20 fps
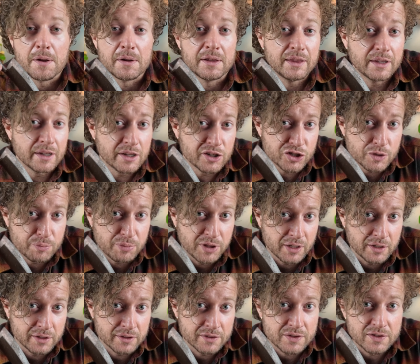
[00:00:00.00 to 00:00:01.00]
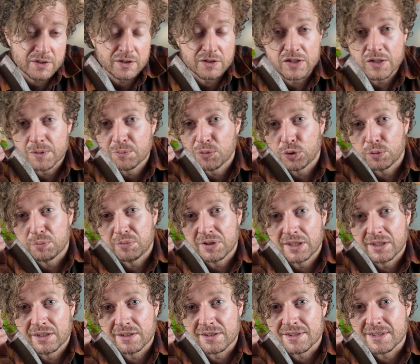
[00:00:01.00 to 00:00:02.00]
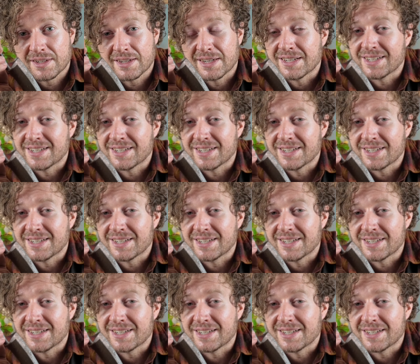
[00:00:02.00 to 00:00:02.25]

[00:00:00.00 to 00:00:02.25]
large plants, small plants,